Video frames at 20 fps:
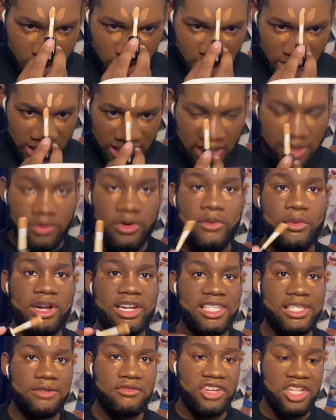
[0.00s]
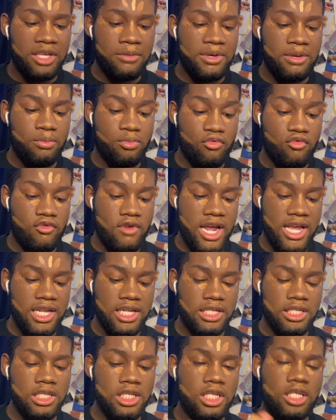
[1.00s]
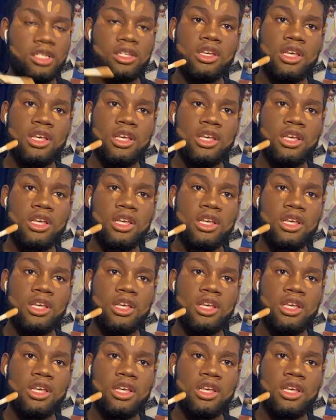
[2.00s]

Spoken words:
because that's where I want it to really be brightened.